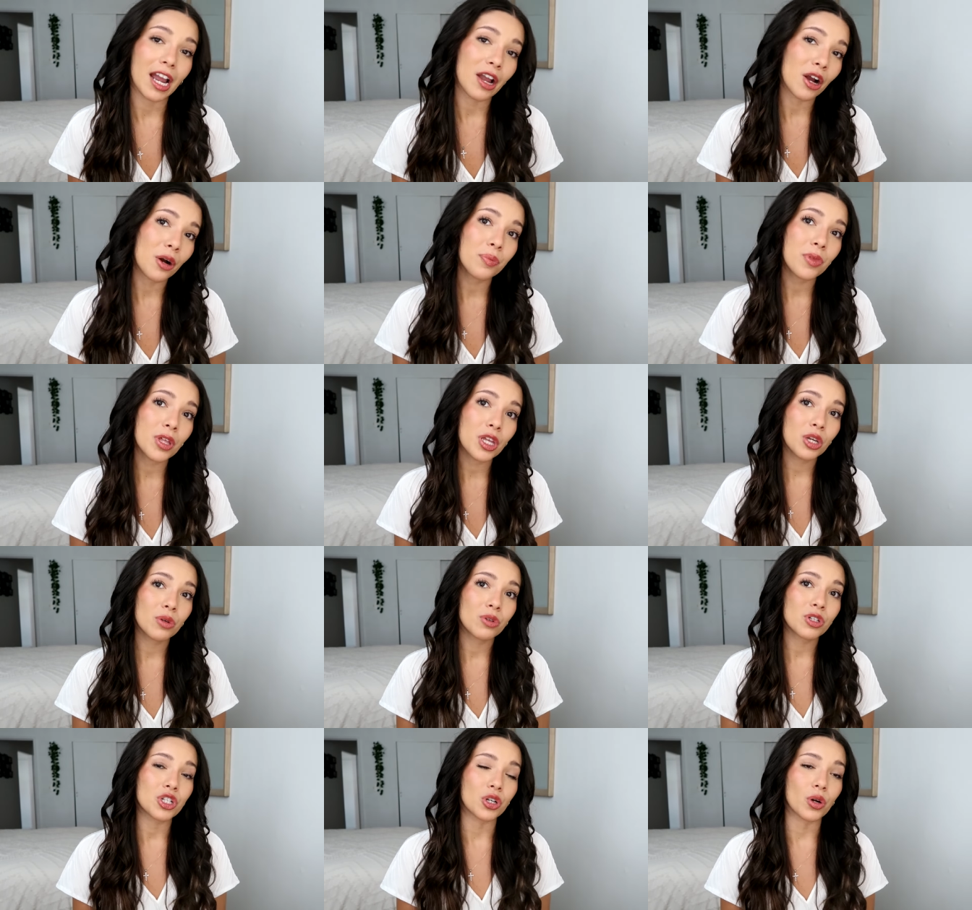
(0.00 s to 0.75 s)
I hope that
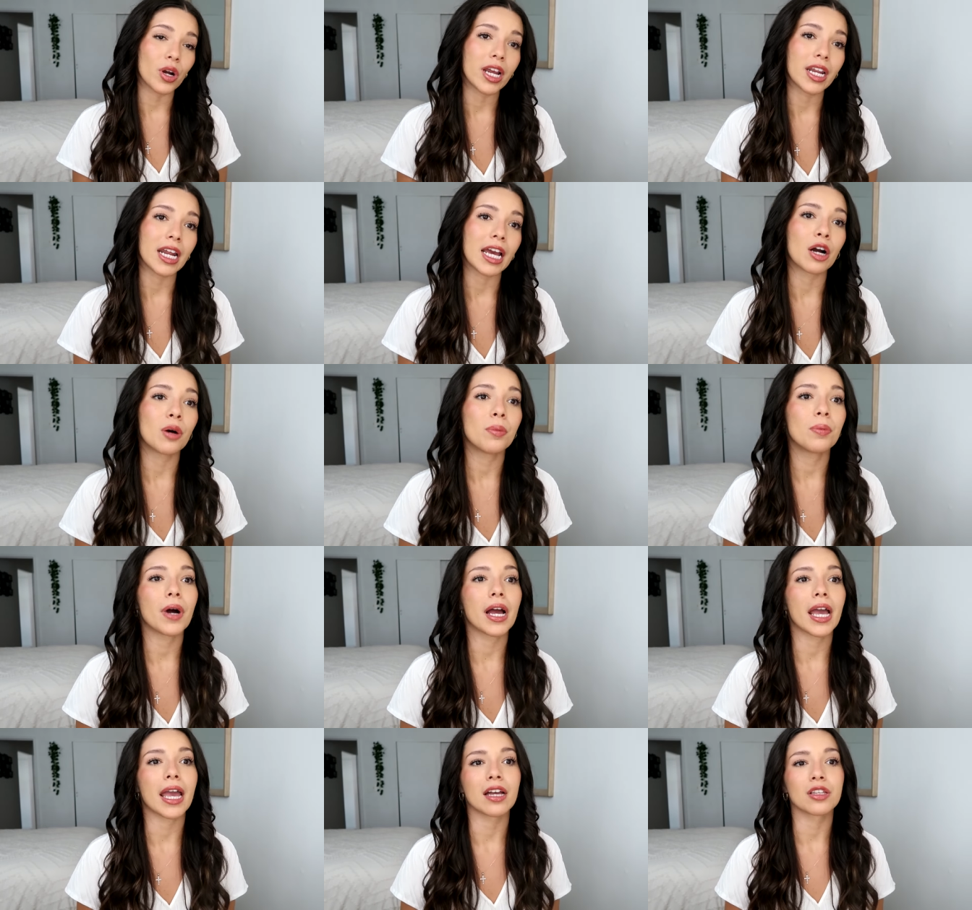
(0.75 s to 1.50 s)
you enjoyed. I
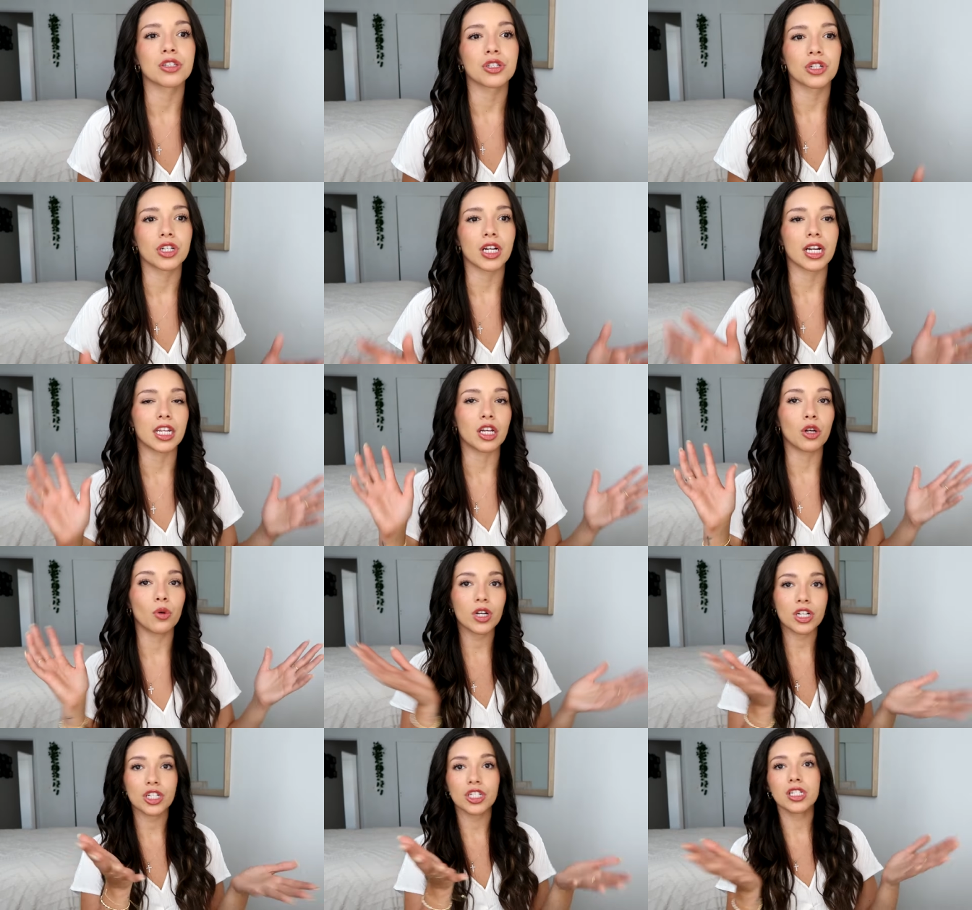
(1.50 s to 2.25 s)
hope I answered any
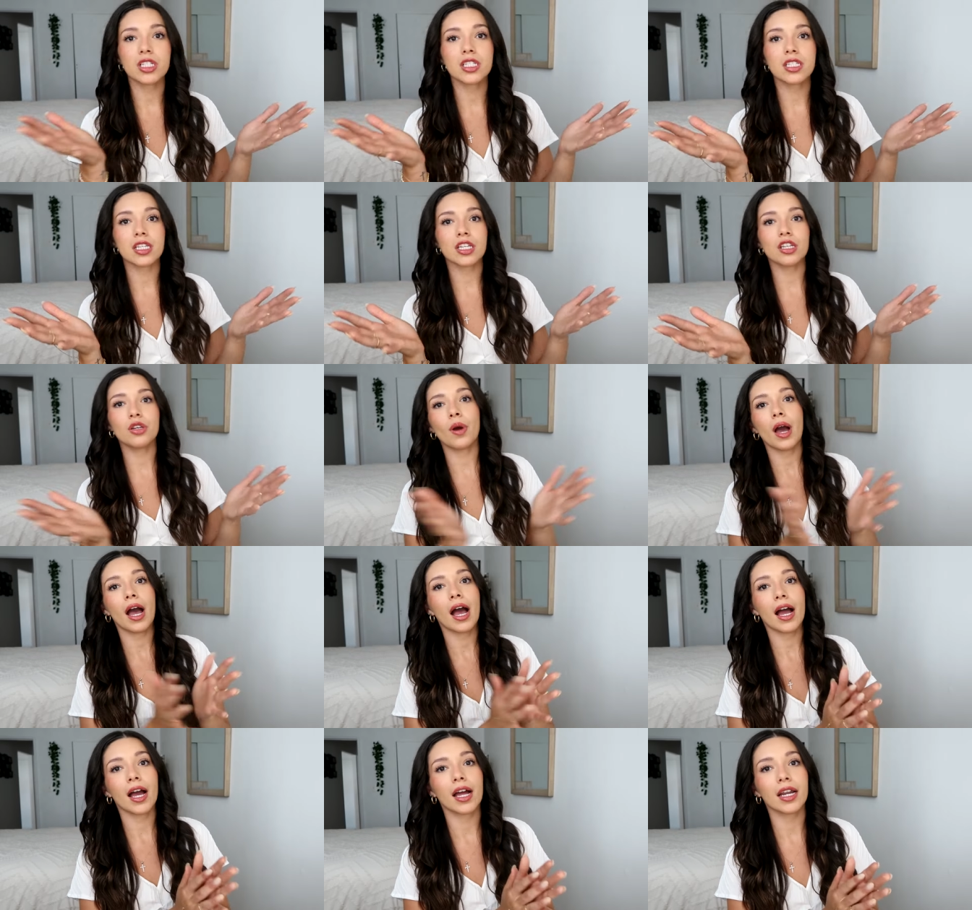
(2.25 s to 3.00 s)
questions that you
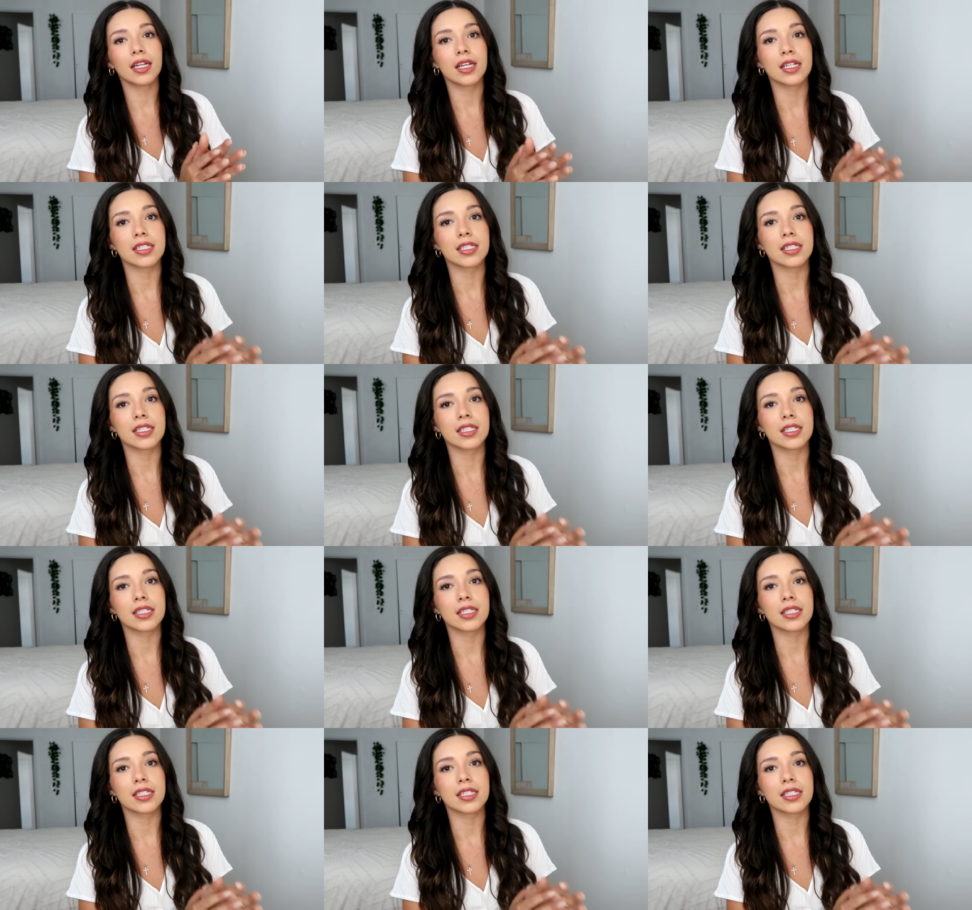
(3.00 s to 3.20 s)
had,